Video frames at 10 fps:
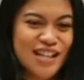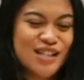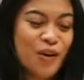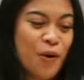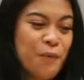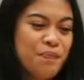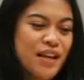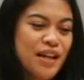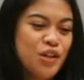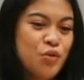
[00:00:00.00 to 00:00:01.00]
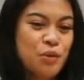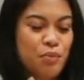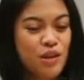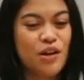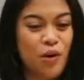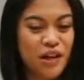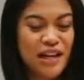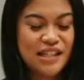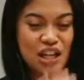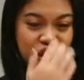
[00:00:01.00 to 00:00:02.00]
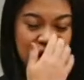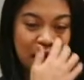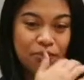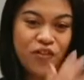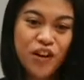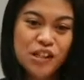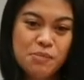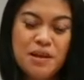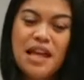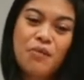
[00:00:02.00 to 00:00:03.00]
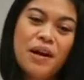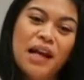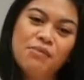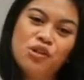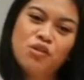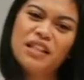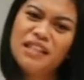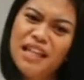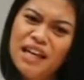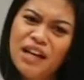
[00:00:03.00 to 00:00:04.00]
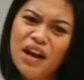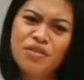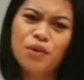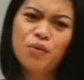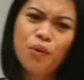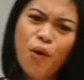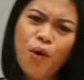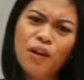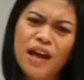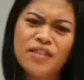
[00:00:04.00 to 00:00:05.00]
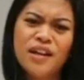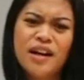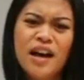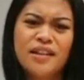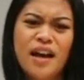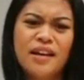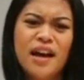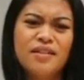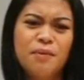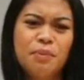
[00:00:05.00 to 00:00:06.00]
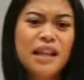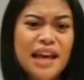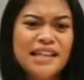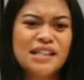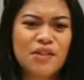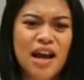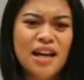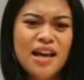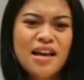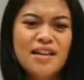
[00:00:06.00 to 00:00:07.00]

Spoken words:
So you would put the organization name first, but then when it comes to the year and the role and the place, right?